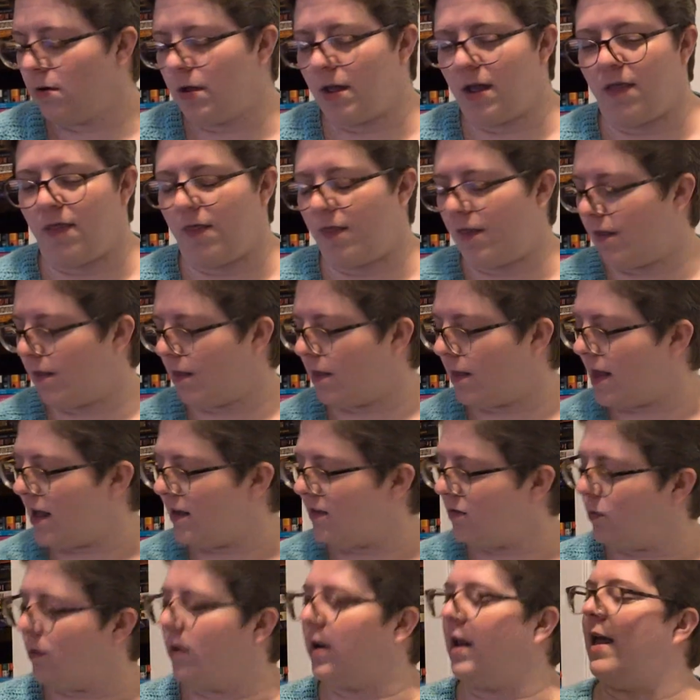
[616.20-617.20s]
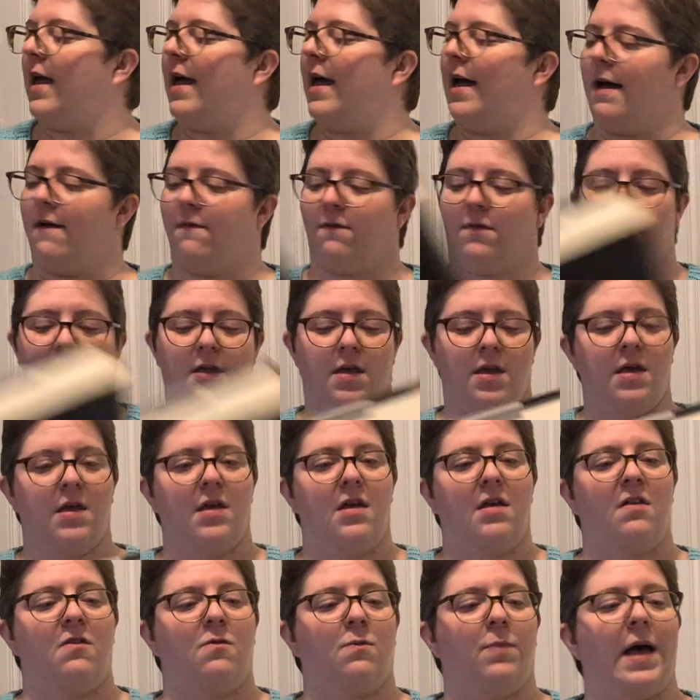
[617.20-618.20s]
And then the last one I have
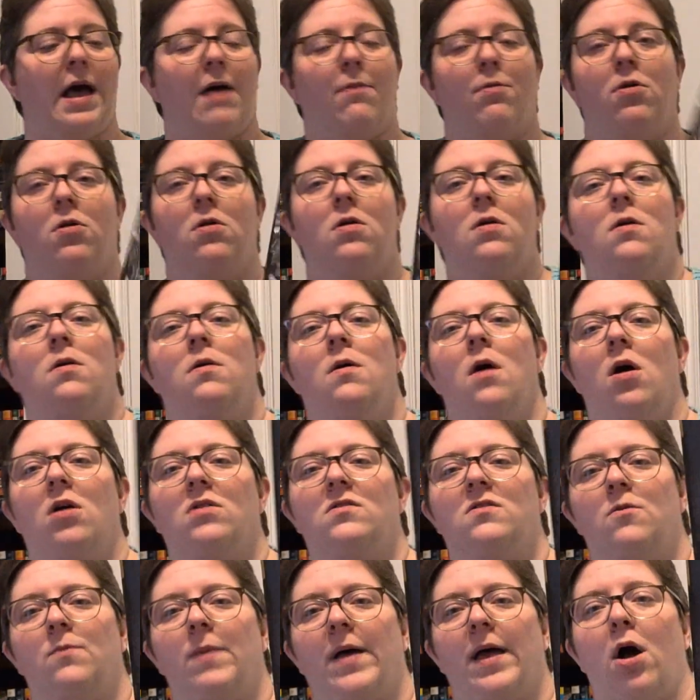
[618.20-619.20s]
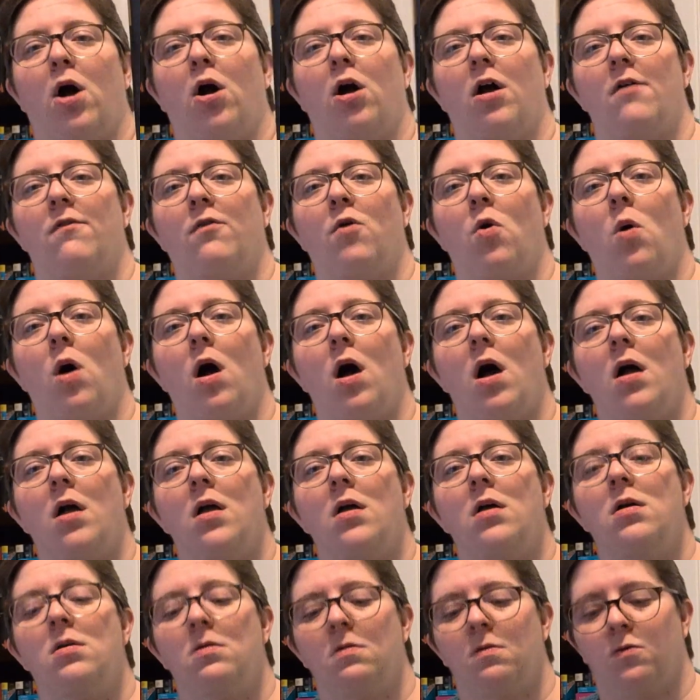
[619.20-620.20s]
is Babel, also by R.F. Kuang,
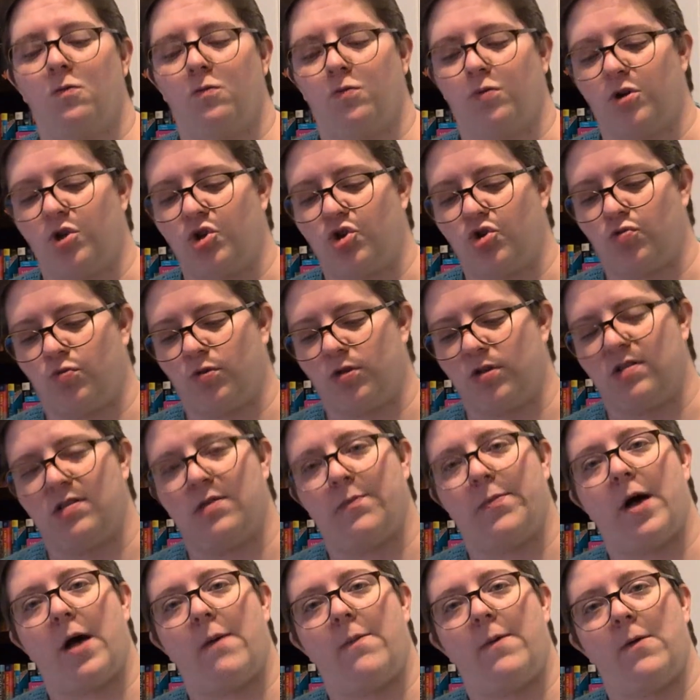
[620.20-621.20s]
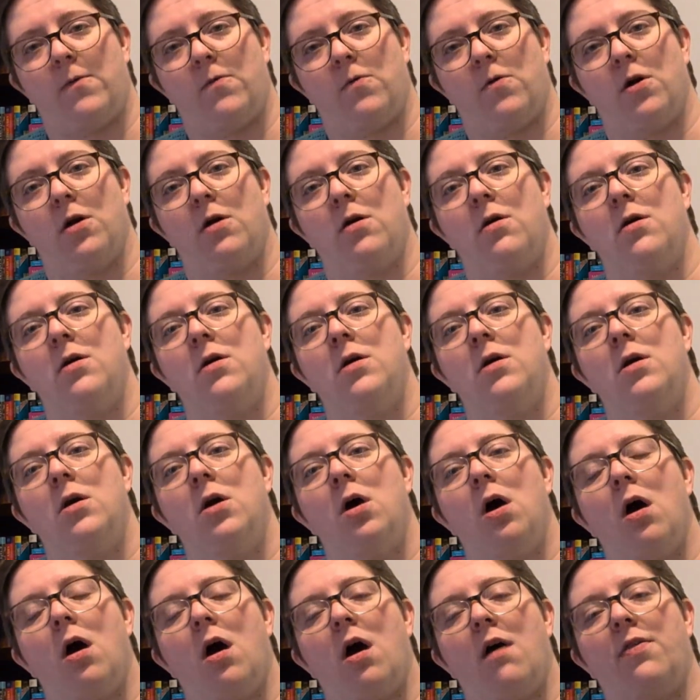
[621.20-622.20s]
which was the Poppy War
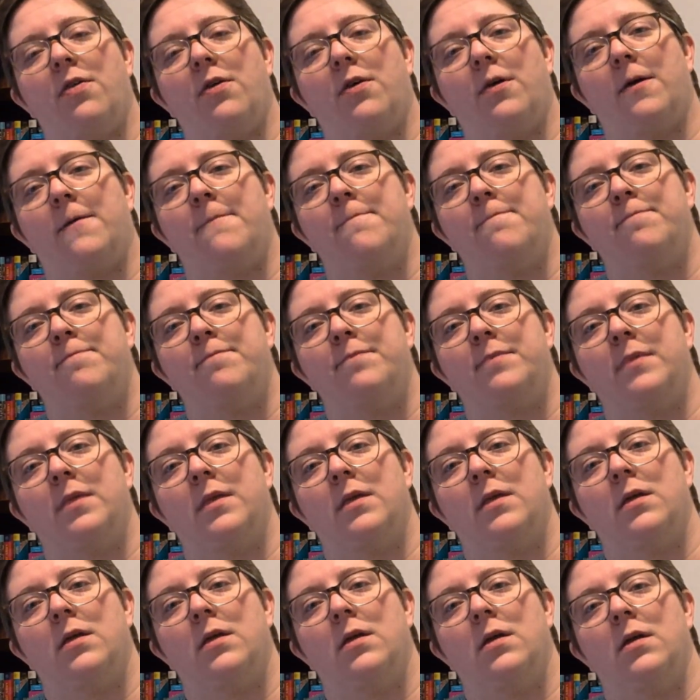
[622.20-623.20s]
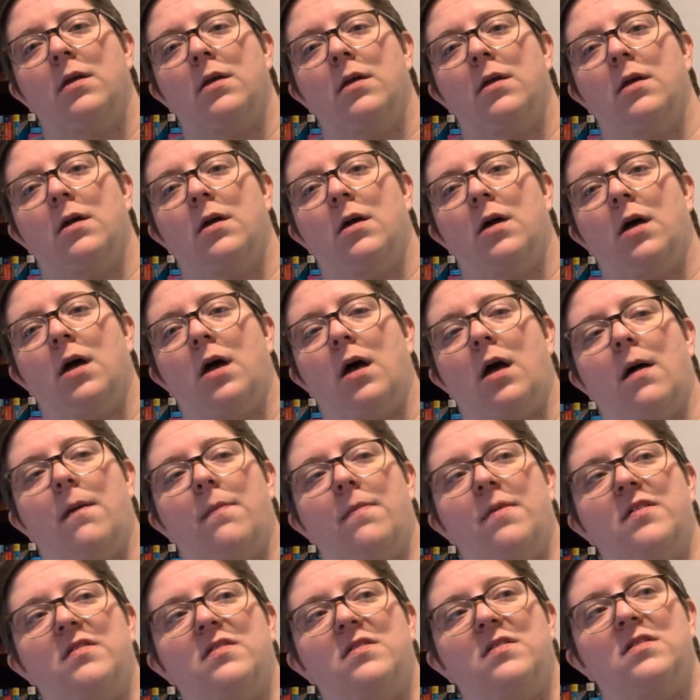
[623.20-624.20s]
author.
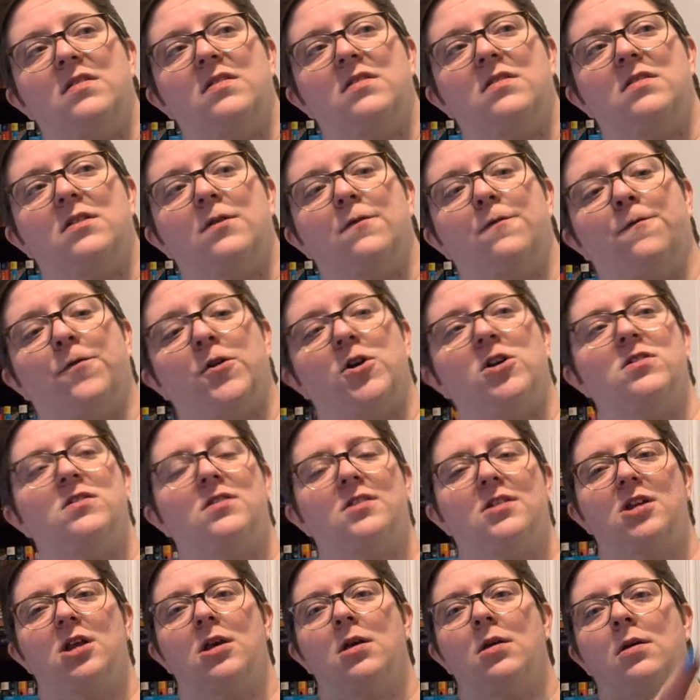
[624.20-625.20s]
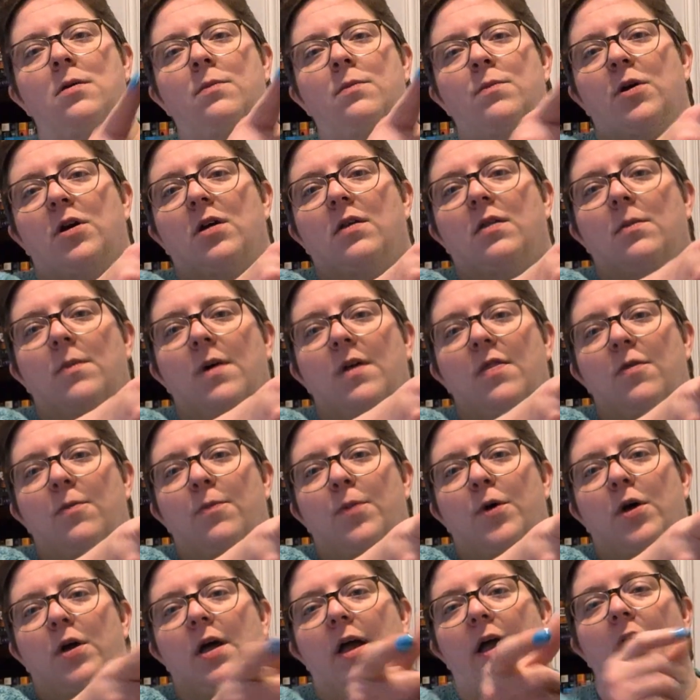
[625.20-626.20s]
This is the first book of the month
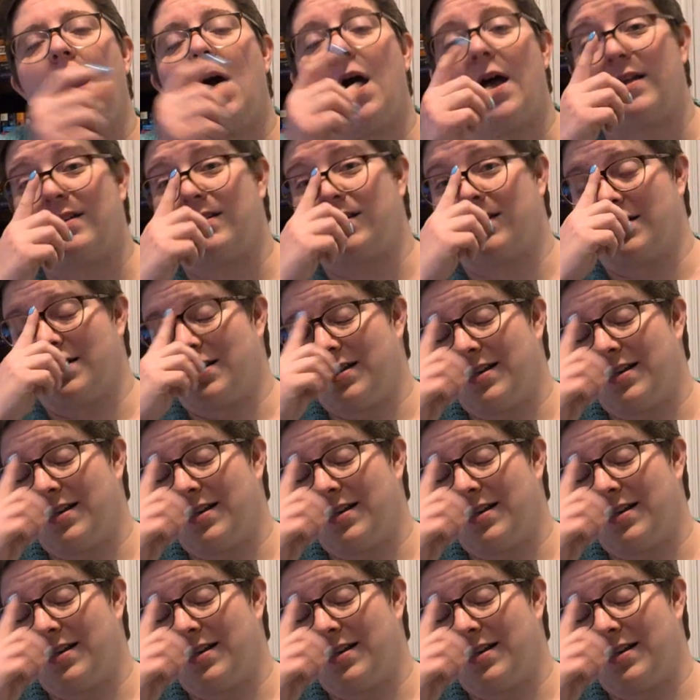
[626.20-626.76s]
book I got.